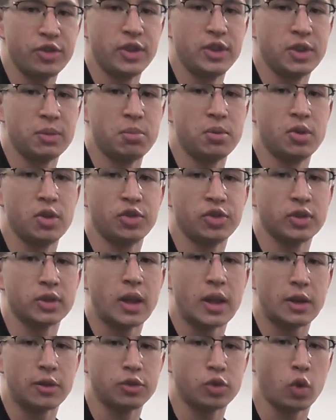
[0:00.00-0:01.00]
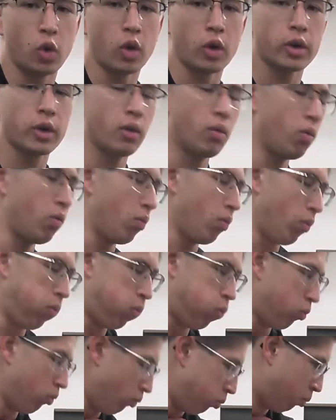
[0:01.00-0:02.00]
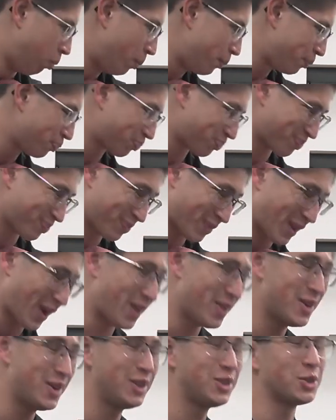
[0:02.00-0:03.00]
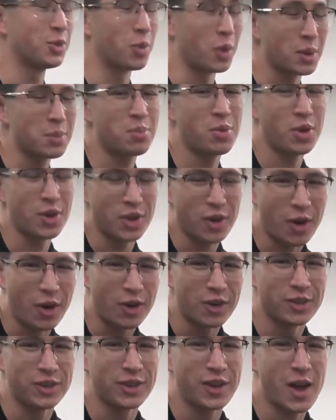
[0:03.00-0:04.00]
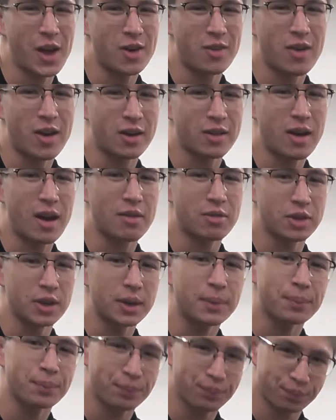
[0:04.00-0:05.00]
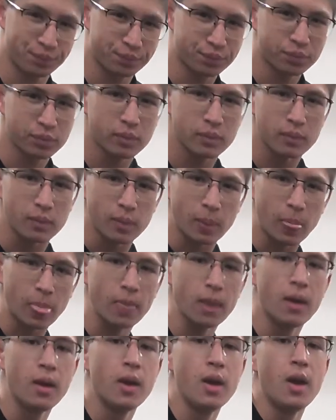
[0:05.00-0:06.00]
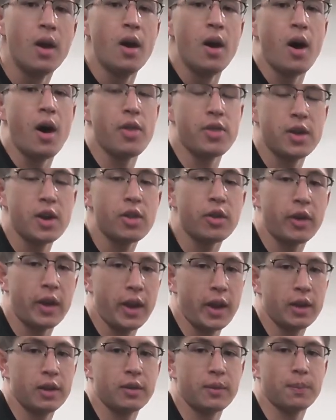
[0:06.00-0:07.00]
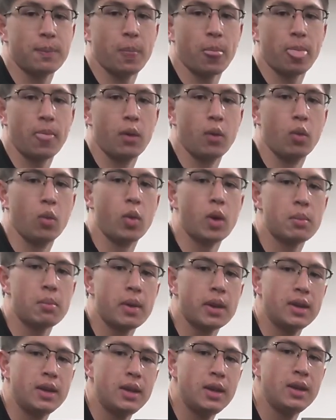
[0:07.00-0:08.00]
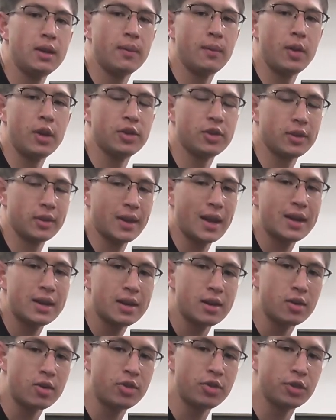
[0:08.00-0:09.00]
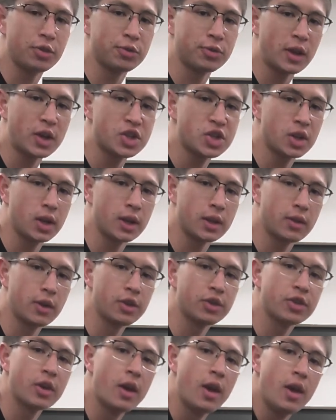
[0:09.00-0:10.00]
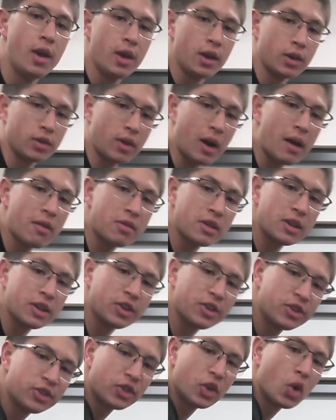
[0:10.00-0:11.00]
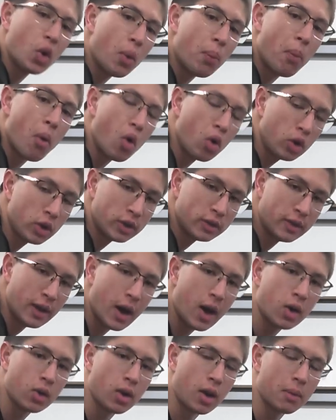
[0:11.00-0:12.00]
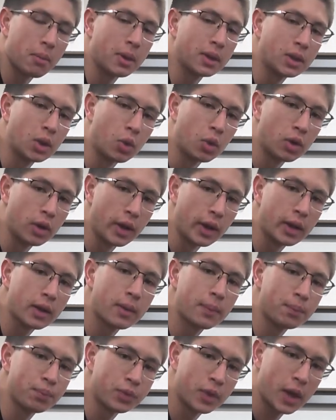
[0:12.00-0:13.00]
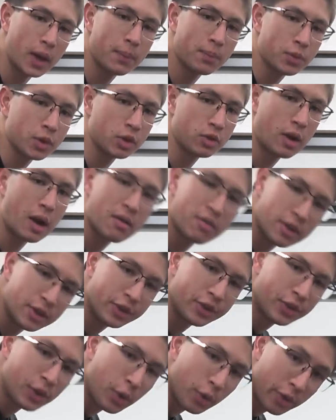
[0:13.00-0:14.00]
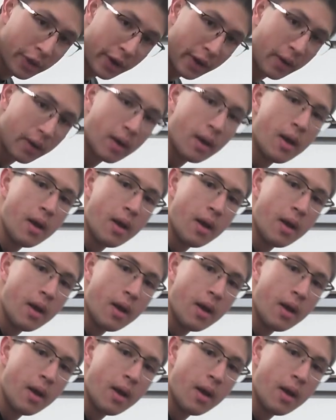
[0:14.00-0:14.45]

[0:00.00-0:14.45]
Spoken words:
need to produce a lot of torque and they need to work pretty hard to counteract gravity. On the other hand, when my knee is in 90 degrees of flexion like this, gravity is still pulling down on my lower leg. Okay, gravity is still there.